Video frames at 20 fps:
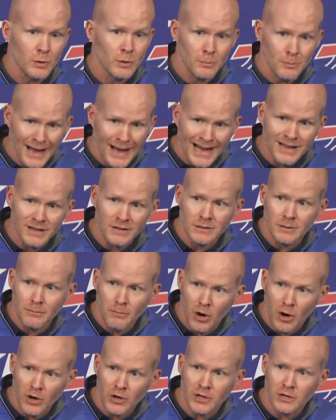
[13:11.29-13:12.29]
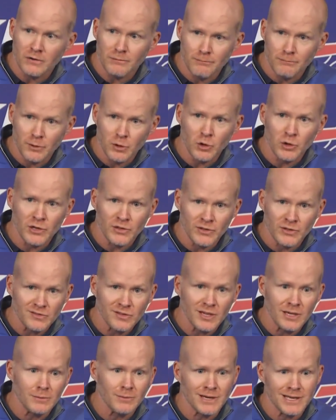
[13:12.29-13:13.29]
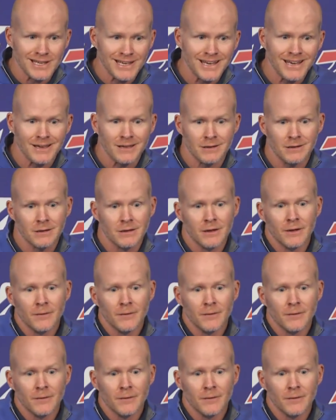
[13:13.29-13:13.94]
We're back in the market of building the team again.